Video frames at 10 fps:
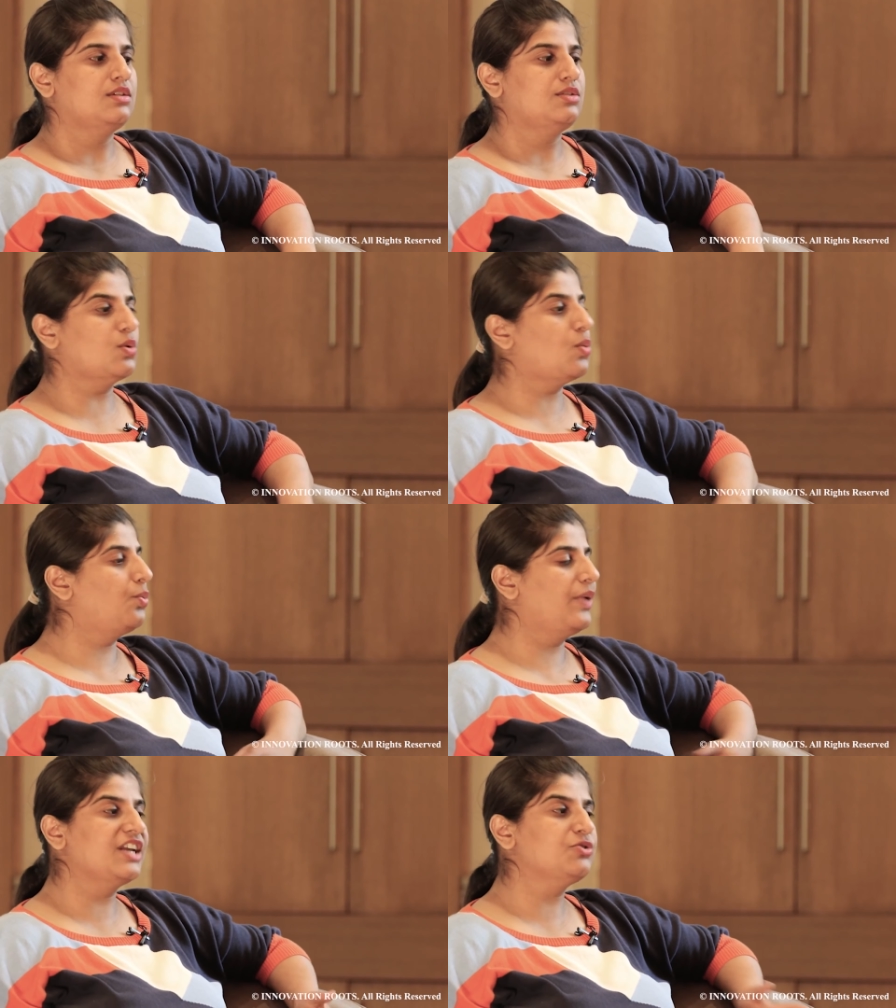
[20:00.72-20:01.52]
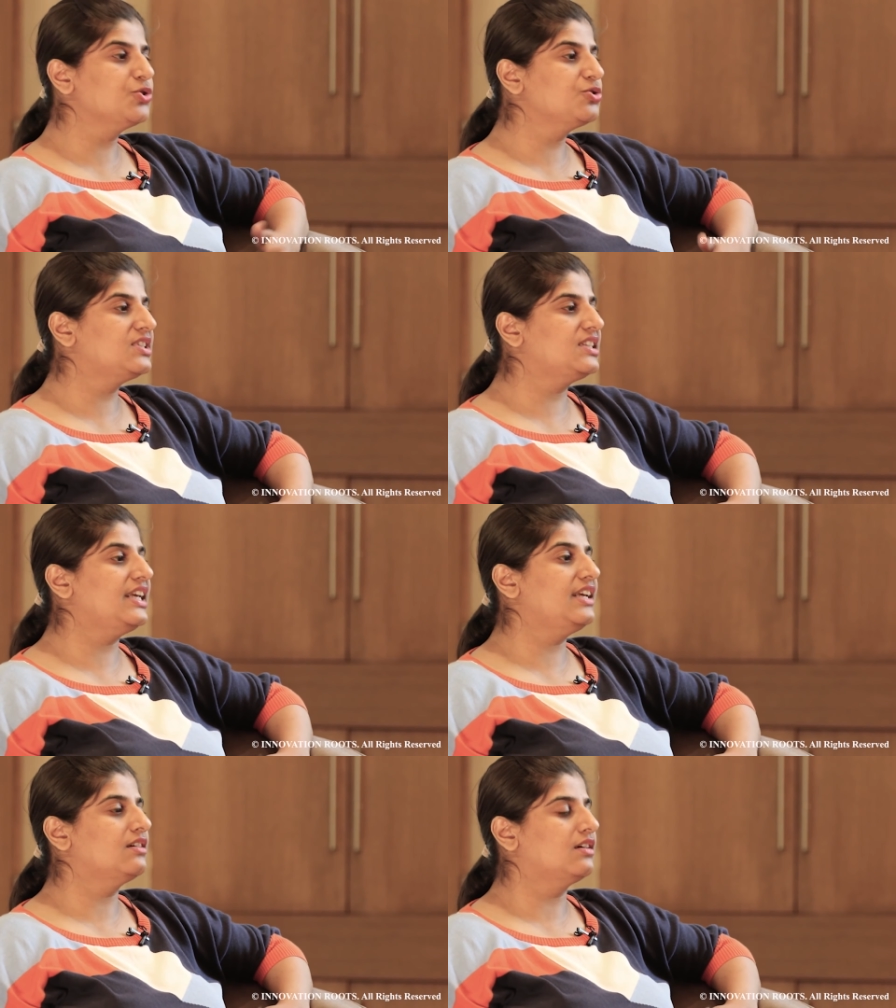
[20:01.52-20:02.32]
So where do you
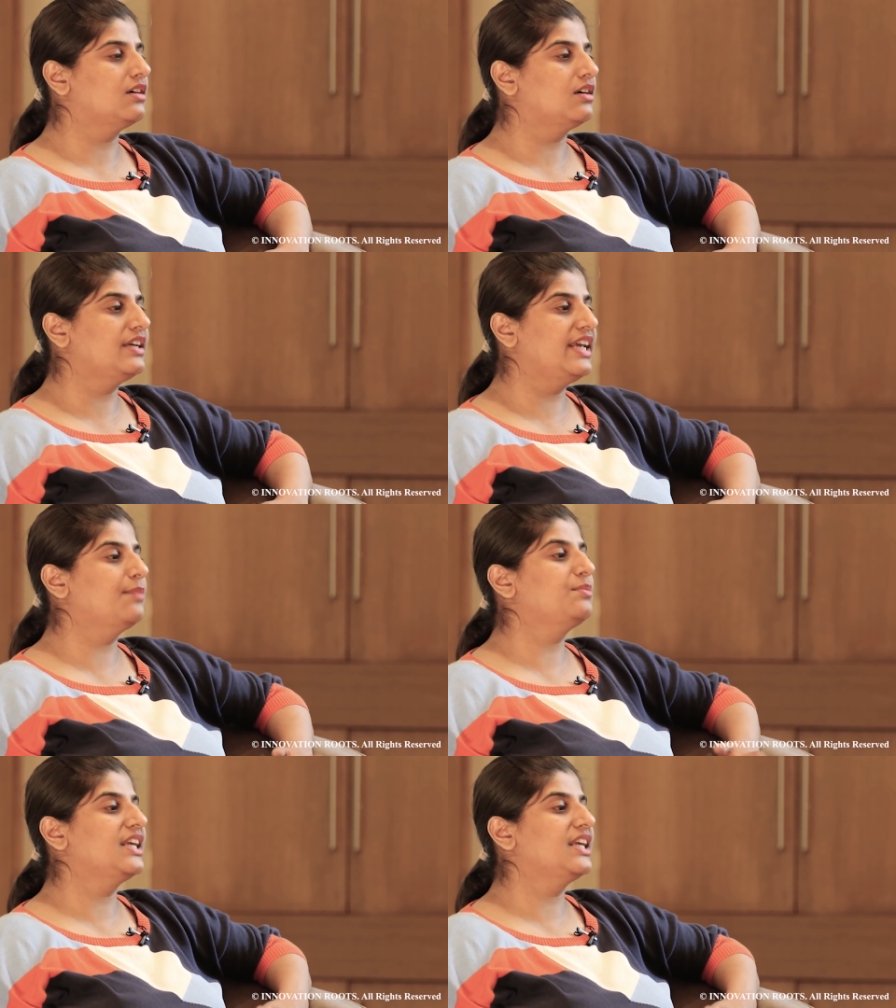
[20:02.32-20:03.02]
see game